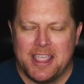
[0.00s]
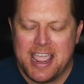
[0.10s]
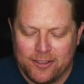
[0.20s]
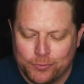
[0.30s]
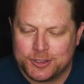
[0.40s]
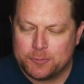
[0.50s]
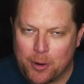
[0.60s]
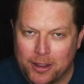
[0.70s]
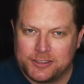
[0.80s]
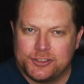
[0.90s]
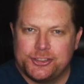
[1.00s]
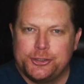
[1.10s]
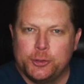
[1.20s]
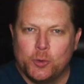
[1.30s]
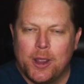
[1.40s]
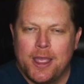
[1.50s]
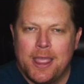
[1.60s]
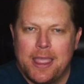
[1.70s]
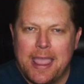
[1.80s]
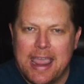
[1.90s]
his response to
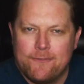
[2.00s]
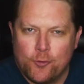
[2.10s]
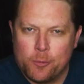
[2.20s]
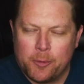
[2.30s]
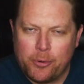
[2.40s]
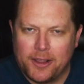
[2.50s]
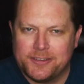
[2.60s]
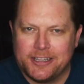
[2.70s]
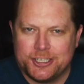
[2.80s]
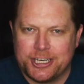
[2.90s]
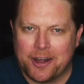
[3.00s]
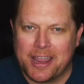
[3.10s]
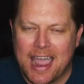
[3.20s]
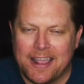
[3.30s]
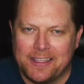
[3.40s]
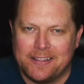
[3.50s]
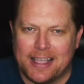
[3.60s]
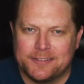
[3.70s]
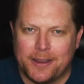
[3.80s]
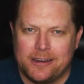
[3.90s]
a former president sharing highly
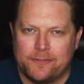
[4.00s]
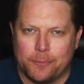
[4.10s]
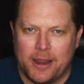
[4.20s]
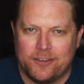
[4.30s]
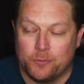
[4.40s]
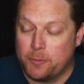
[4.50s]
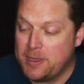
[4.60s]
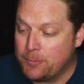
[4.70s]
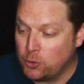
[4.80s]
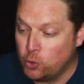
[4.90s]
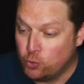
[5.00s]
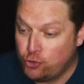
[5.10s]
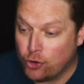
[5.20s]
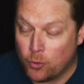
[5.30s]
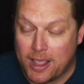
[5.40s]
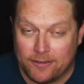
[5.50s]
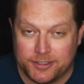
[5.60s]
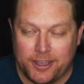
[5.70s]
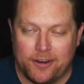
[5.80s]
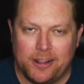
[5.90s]
classified information with people who don't have
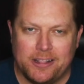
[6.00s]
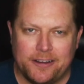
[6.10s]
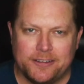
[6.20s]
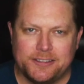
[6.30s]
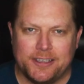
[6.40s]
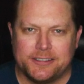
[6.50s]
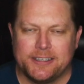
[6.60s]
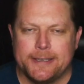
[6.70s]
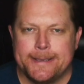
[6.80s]
security clearances,